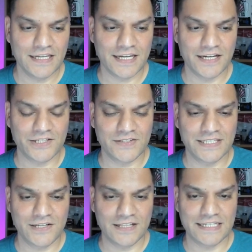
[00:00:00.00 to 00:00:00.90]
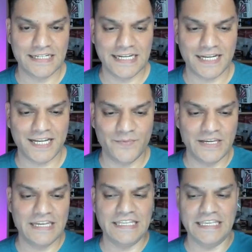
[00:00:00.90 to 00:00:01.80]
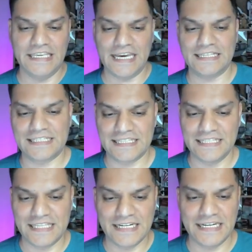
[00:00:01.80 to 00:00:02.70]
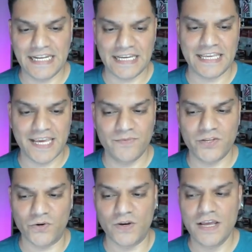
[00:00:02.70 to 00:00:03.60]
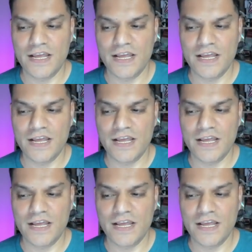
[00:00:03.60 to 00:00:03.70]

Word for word: I should see all the data coming in. Yes, the data came through.